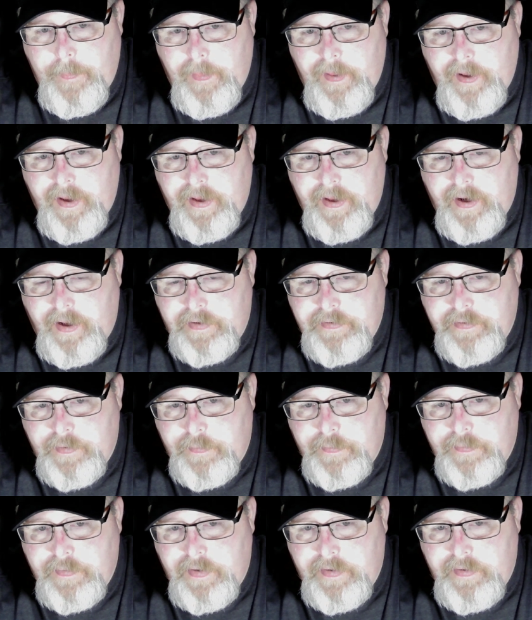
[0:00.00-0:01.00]
and I
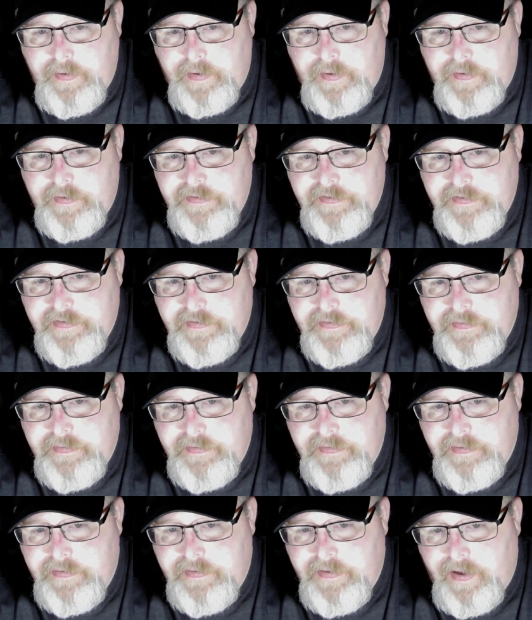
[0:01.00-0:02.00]
told the nurse,
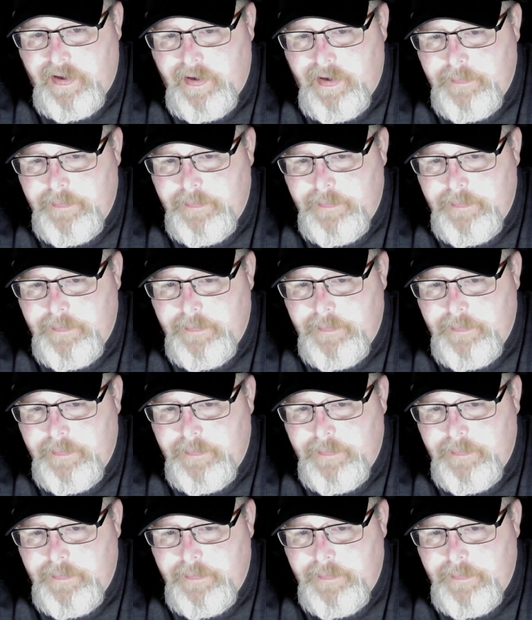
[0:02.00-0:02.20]
I'm